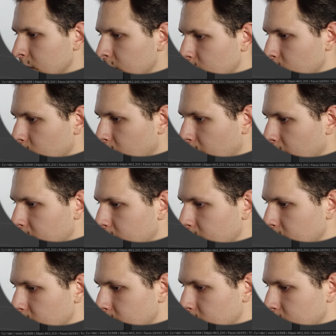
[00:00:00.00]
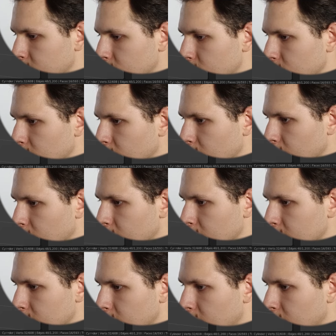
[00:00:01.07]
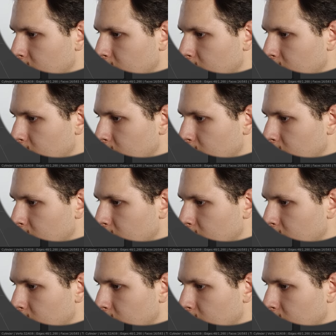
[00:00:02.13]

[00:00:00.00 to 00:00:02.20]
So we have the symmetry going on.